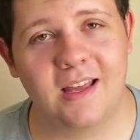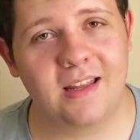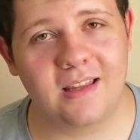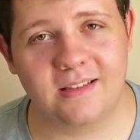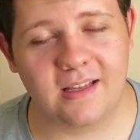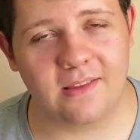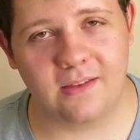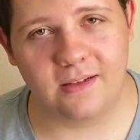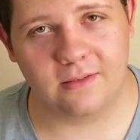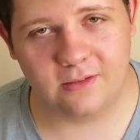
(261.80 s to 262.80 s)
there's
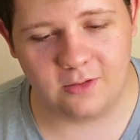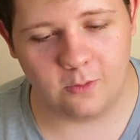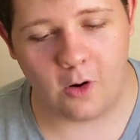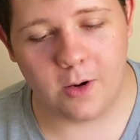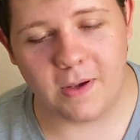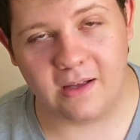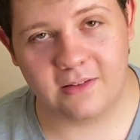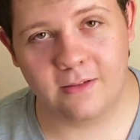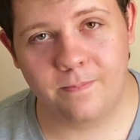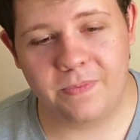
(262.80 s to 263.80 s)
nothing to worry
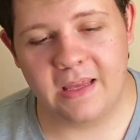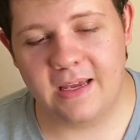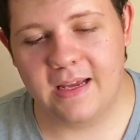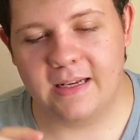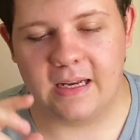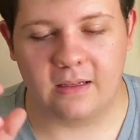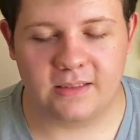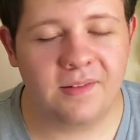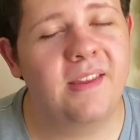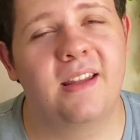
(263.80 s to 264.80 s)
about. Now,
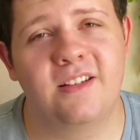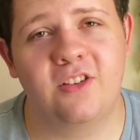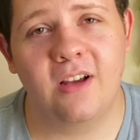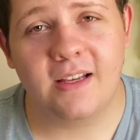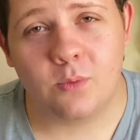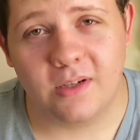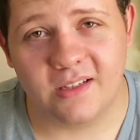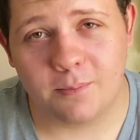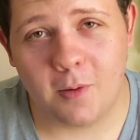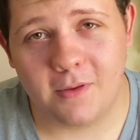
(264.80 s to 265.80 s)
something that you guys want
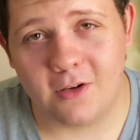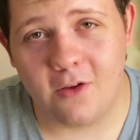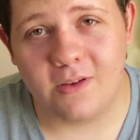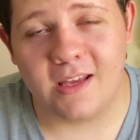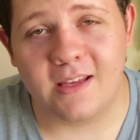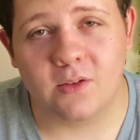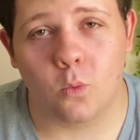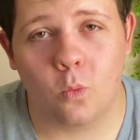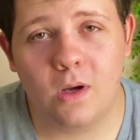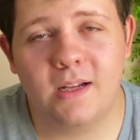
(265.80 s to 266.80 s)
to probably know is
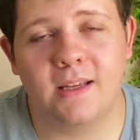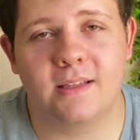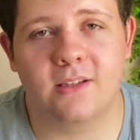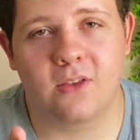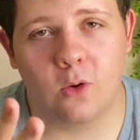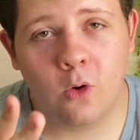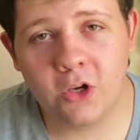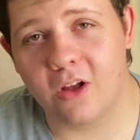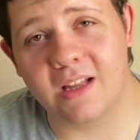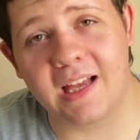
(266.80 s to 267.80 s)
what is the
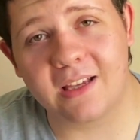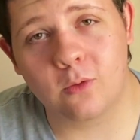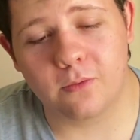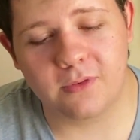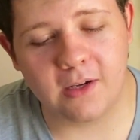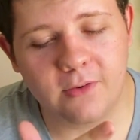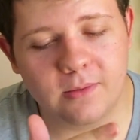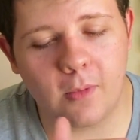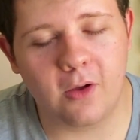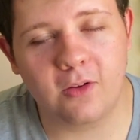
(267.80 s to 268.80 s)
audio like with different
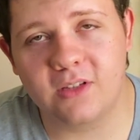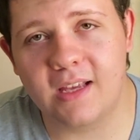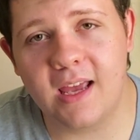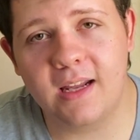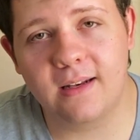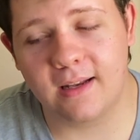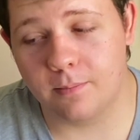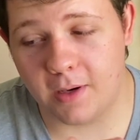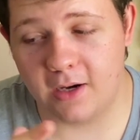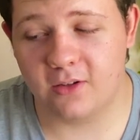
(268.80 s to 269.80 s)
modes and
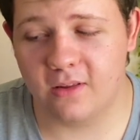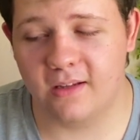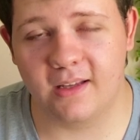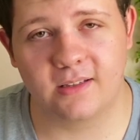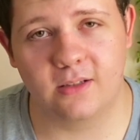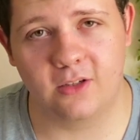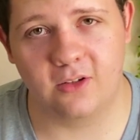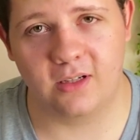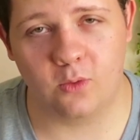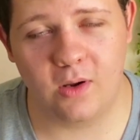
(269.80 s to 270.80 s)
compared to the Dixon
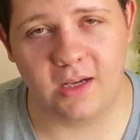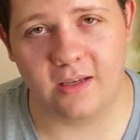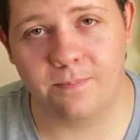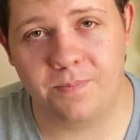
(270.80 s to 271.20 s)
UD20.